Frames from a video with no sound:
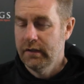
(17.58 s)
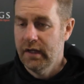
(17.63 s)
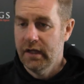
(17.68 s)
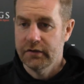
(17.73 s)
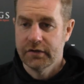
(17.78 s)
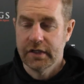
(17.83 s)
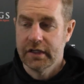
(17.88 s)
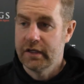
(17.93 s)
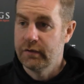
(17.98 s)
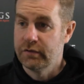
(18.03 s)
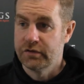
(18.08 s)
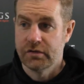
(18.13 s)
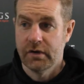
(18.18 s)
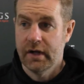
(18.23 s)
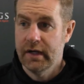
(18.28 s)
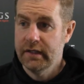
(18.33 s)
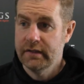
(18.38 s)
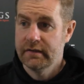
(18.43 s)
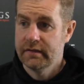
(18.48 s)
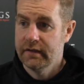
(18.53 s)
Yeah, I think he was
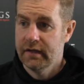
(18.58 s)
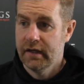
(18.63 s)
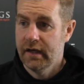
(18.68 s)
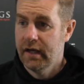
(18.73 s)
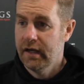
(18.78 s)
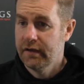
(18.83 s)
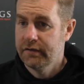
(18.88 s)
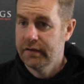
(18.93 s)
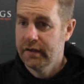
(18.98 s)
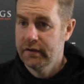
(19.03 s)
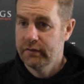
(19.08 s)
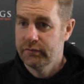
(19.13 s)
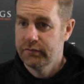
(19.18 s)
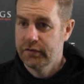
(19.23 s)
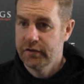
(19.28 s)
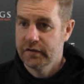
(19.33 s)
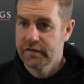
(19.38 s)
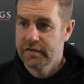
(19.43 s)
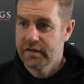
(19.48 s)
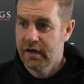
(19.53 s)
right. I think
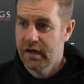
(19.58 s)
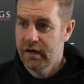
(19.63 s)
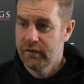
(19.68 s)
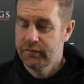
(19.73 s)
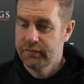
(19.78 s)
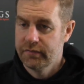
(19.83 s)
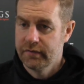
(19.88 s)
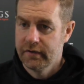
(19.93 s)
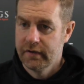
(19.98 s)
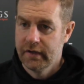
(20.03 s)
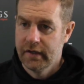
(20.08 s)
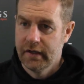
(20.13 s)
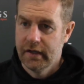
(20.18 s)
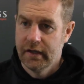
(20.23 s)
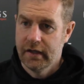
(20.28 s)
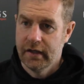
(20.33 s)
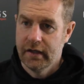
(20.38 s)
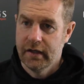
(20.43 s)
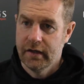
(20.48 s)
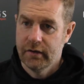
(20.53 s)
first half
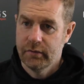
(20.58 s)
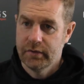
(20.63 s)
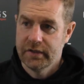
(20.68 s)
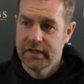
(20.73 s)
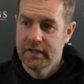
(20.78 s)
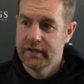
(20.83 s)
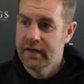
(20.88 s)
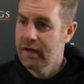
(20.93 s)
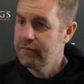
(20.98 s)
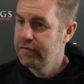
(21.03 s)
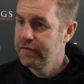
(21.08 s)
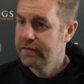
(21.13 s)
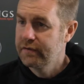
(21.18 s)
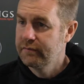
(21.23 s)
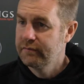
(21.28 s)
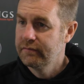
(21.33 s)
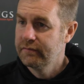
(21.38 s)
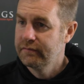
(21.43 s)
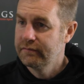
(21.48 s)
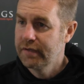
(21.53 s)
we did
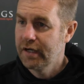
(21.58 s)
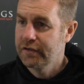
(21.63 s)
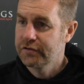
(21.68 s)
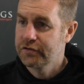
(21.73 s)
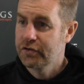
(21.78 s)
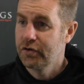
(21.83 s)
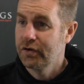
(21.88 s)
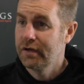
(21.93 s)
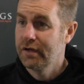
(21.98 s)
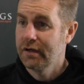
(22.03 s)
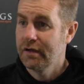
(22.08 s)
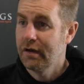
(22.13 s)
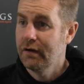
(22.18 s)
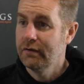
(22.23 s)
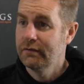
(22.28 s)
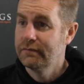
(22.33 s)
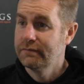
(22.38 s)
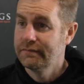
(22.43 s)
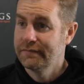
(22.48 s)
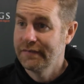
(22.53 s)
everything by scoring a
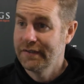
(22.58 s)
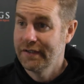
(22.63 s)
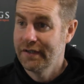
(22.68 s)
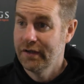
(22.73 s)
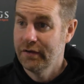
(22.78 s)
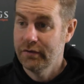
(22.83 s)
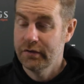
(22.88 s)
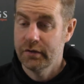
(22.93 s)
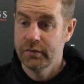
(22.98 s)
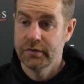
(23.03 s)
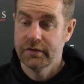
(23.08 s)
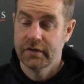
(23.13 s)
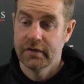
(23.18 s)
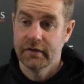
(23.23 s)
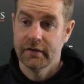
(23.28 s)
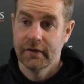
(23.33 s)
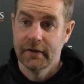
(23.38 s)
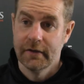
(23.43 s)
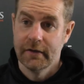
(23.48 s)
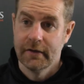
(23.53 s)
goal. You know, there was
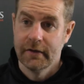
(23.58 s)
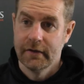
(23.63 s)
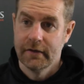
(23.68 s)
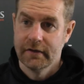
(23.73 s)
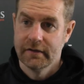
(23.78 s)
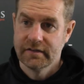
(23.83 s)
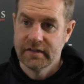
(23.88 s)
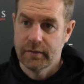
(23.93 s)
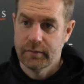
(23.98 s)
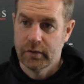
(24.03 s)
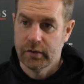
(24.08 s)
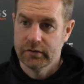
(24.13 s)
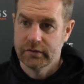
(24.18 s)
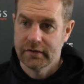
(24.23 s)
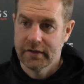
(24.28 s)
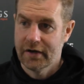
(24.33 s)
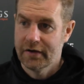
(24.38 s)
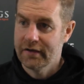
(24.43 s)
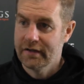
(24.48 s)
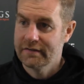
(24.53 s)
the same
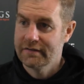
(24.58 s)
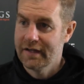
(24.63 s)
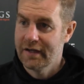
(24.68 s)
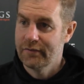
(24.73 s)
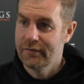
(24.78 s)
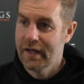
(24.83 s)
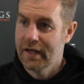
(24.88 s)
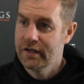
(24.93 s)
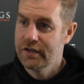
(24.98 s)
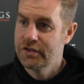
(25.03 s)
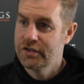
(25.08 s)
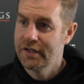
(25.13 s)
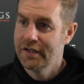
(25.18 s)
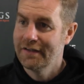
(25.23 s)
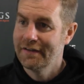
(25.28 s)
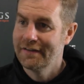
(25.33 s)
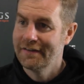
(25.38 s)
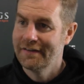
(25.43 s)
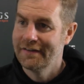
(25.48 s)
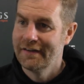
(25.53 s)
old Harrogate Town
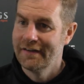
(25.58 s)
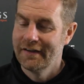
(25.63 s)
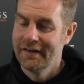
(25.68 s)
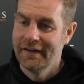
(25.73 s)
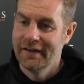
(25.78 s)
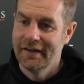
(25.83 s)
energy and